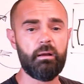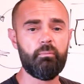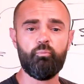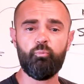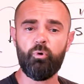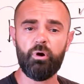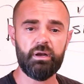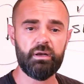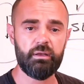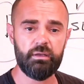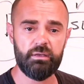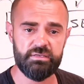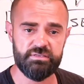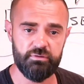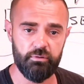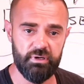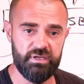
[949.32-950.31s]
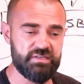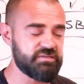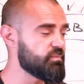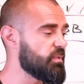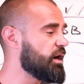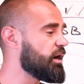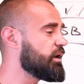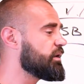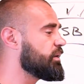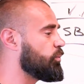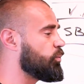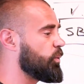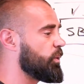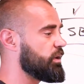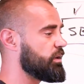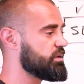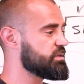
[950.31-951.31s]
and what is on his mind
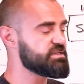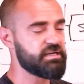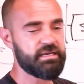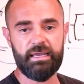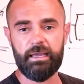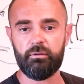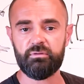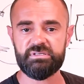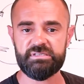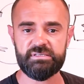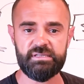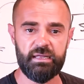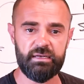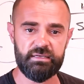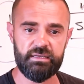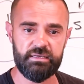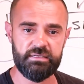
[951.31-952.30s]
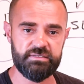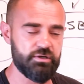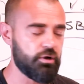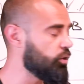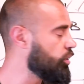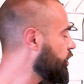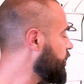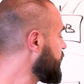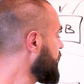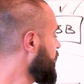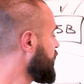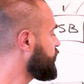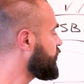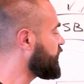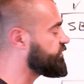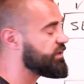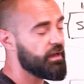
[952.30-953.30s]
and where his account standings are
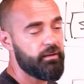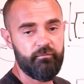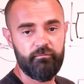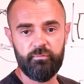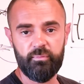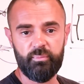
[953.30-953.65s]
with that